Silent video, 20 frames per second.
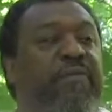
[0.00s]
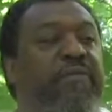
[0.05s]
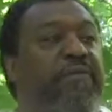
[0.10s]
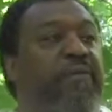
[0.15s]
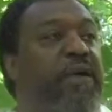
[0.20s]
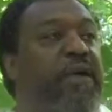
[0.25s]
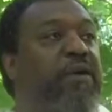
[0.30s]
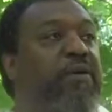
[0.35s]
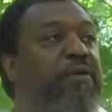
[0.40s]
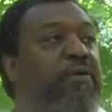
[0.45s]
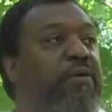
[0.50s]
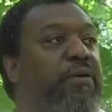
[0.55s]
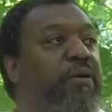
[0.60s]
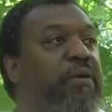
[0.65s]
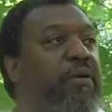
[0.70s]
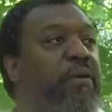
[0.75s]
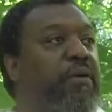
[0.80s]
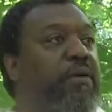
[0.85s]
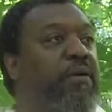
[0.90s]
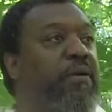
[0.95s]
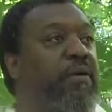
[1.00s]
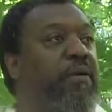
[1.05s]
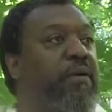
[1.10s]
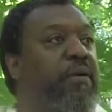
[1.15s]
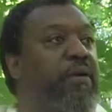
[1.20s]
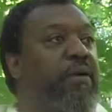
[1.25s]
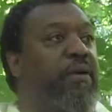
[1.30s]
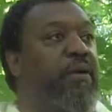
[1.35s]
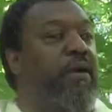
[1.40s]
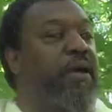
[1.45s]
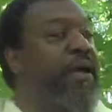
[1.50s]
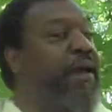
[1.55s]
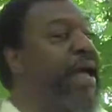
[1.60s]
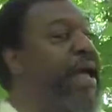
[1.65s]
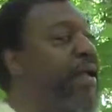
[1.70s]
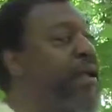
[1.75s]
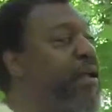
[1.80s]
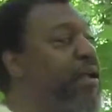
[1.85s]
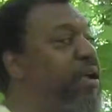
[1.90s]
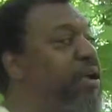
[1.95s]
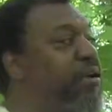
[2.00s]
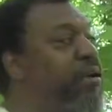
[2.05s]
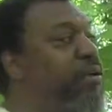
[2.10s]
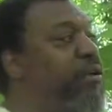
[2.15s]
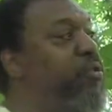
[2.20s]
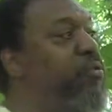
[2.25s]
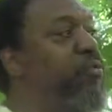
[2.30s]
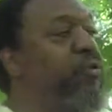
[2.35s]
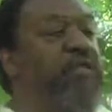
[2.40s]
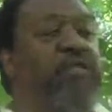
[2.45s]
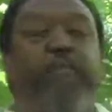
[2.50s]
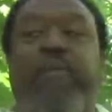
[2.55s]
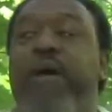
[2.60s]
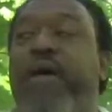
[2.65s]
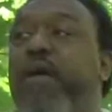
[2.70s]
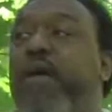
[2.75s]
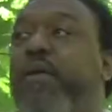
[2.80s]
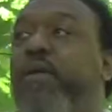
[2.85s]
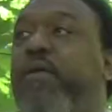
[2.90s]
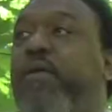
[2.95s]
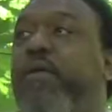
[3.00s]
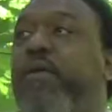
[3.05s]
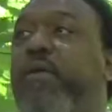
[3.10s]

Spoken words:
field, and I can hear you respond.